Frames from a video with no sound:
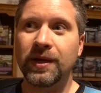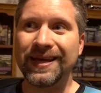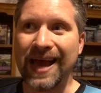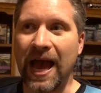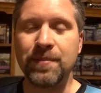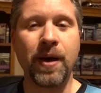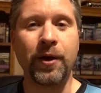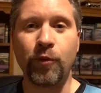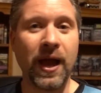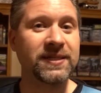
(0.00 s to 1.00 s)
guide my
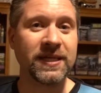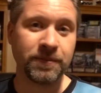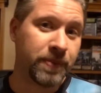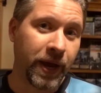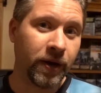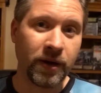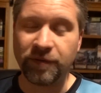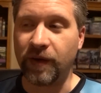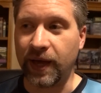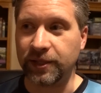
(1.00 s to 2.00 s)
writing better
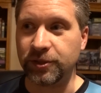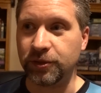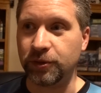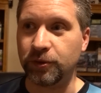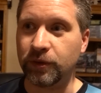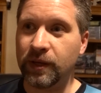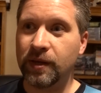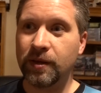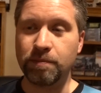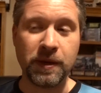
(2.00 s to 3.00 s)
if I do.
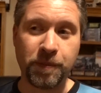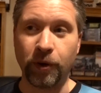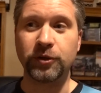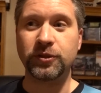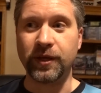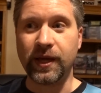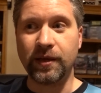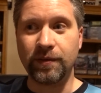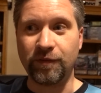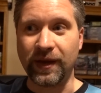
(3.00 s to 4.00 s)
Me personally,
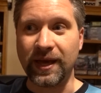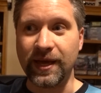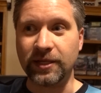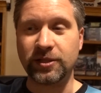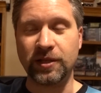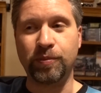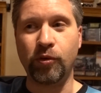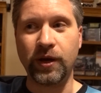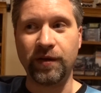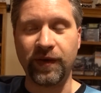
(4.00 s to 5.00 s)
if I can get to the
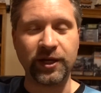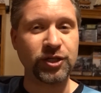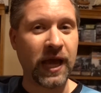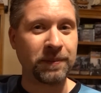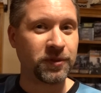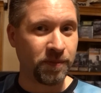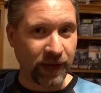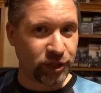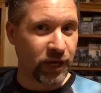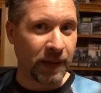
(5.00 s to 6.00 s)
point of a chapter
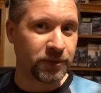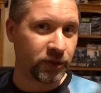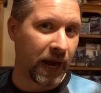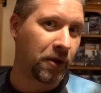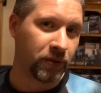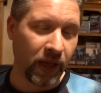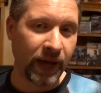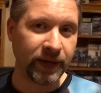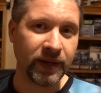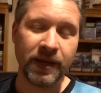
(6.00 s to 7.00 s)
by chapter
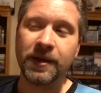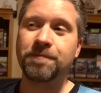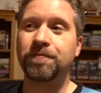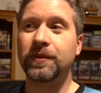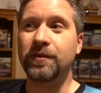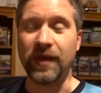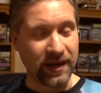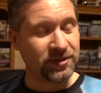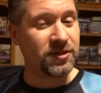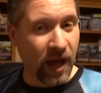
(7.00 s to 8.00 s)
outline, that
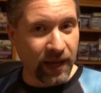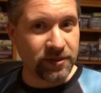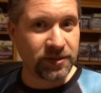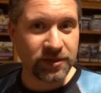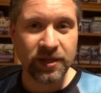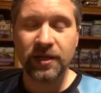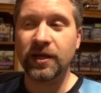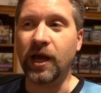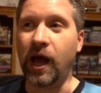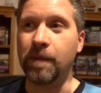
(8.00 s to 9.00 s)
is nice.
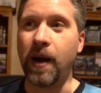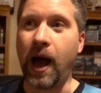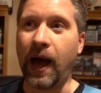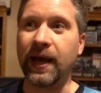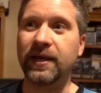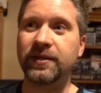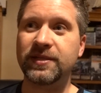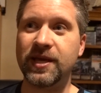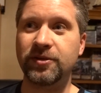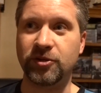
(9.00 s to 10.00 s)
I
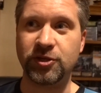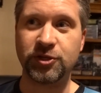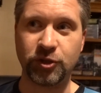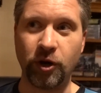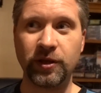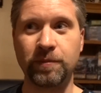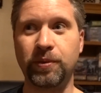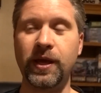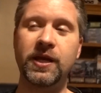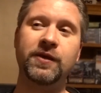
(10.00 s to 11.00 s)
tend to start the
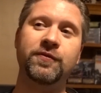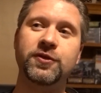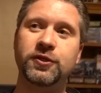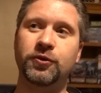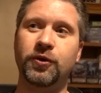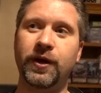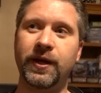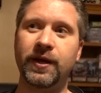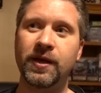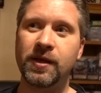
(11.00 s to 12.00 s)
planning of a
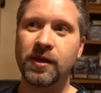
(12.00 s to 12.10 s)
story